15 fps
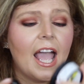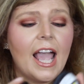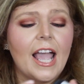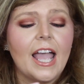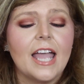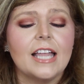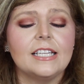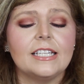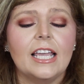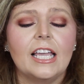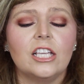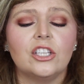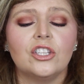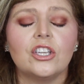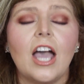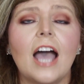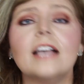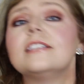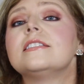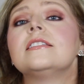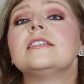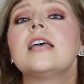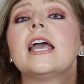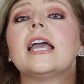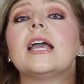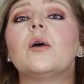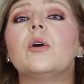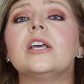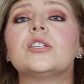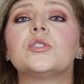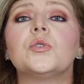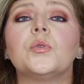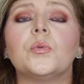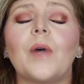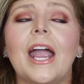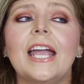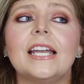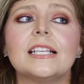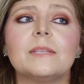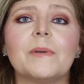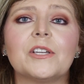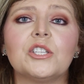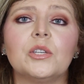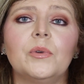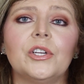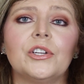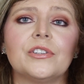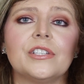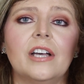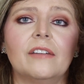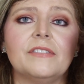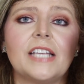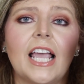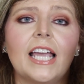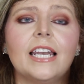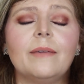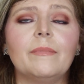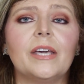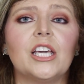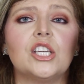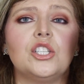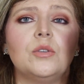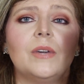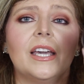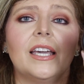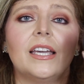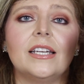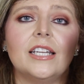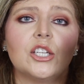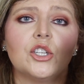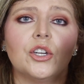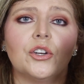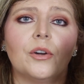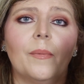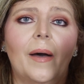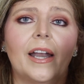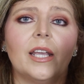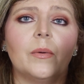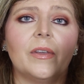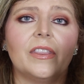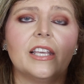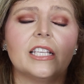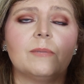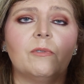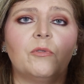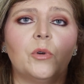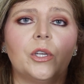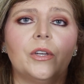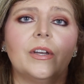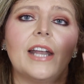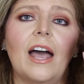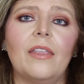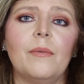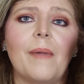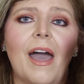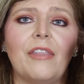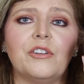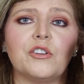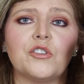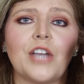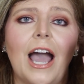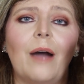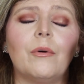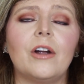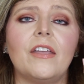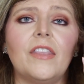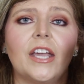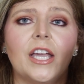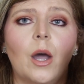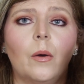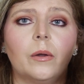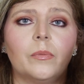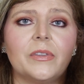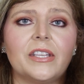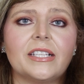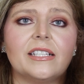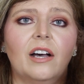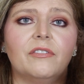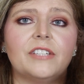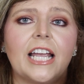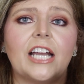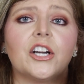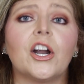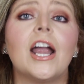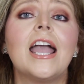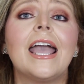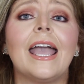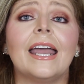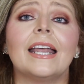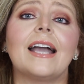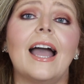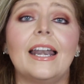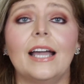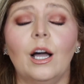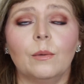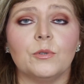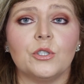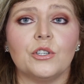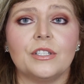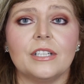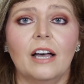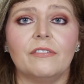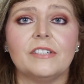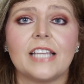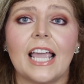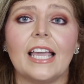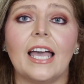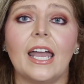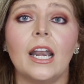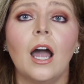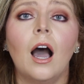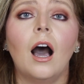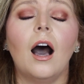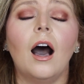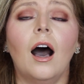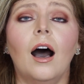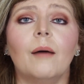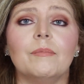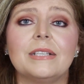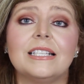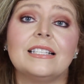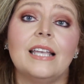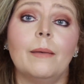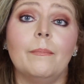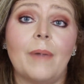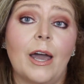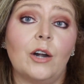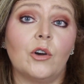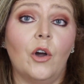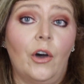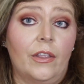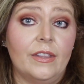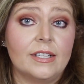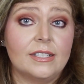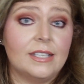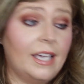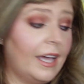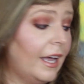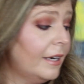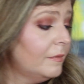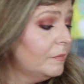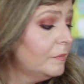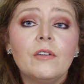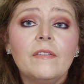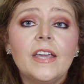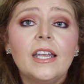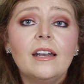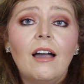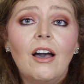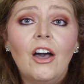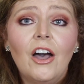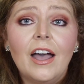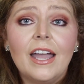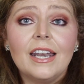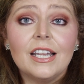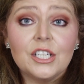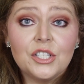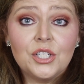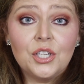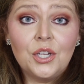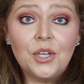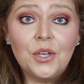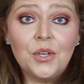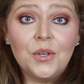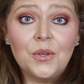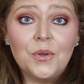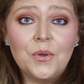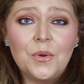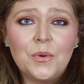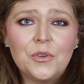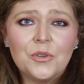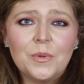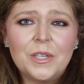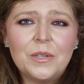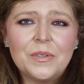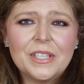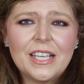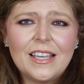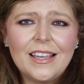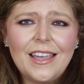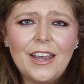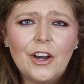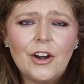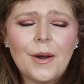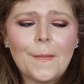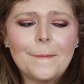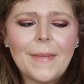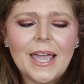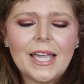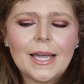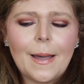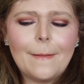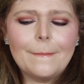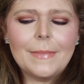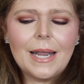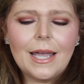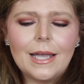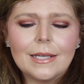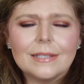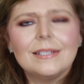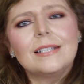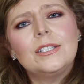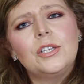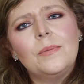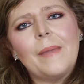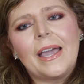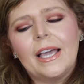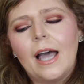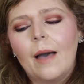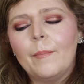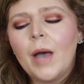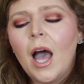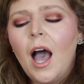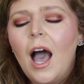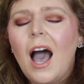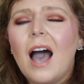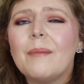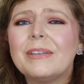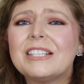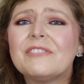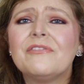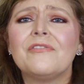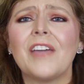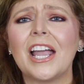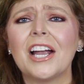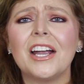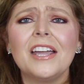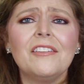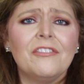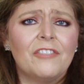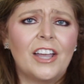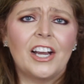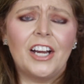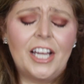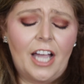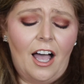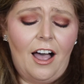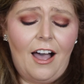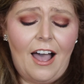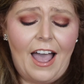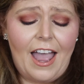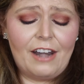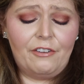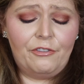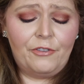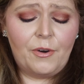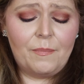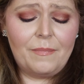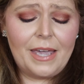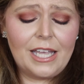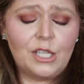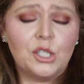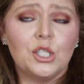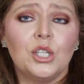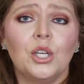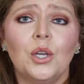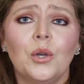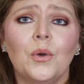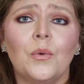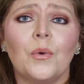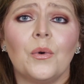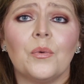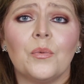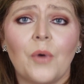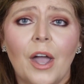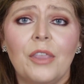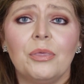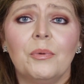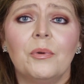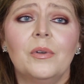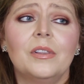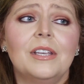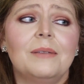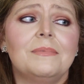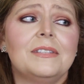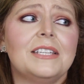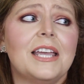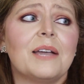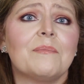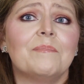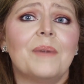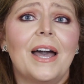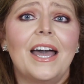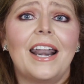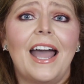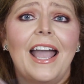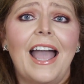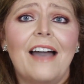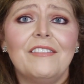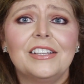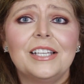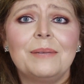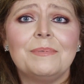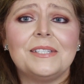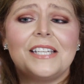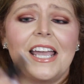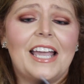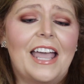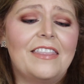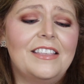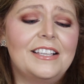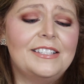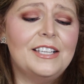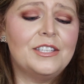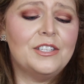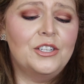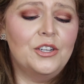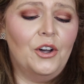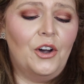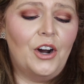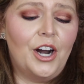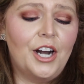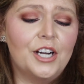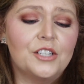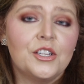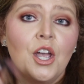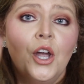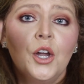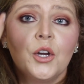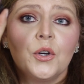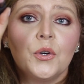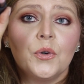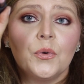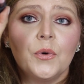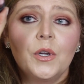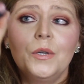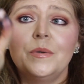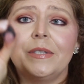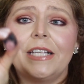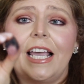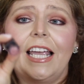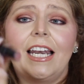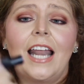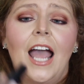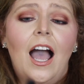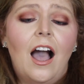and it just is great, especially when you're self-tanning, because you can condition your body with this before you get out of the bath or shower, and then go in with the self-tanner, and it kind of helps your self-tan sit better on the skin. Moving on to, should we do skincare or makeup next? Let's do makeup. It's very, very odd for me to run through a lipstick, but I have a lipstick, and this is Nars Cruisin.